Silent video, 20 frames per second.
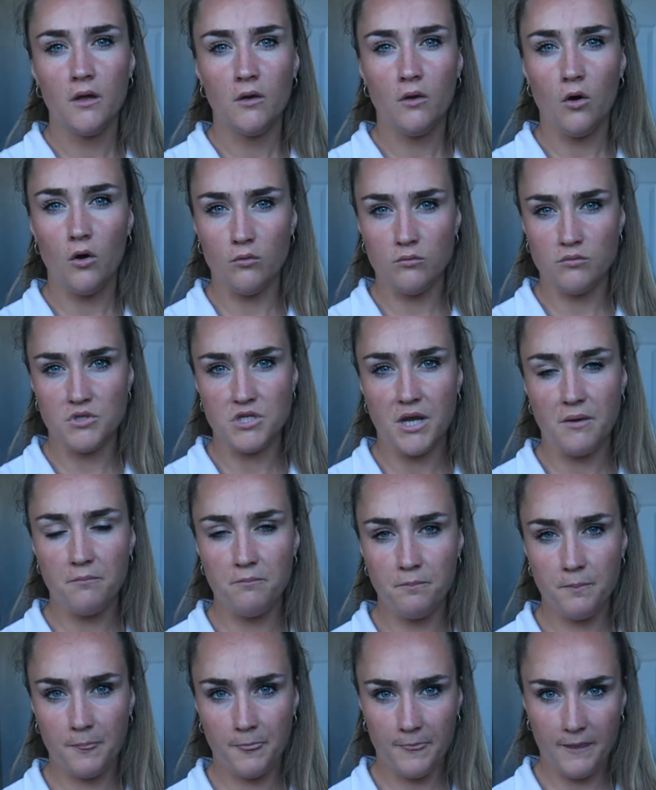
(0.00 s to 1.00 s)
home
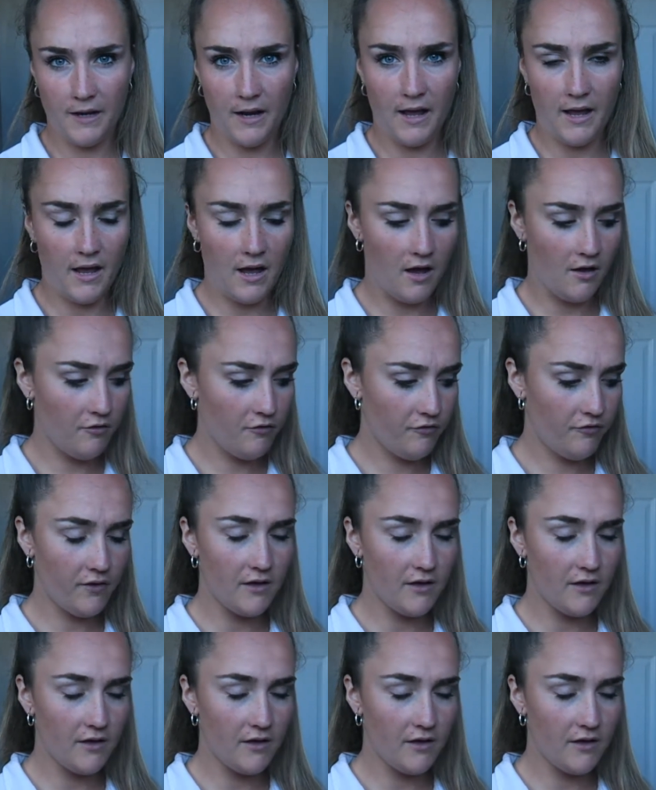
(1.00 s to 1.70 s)
gym that I have.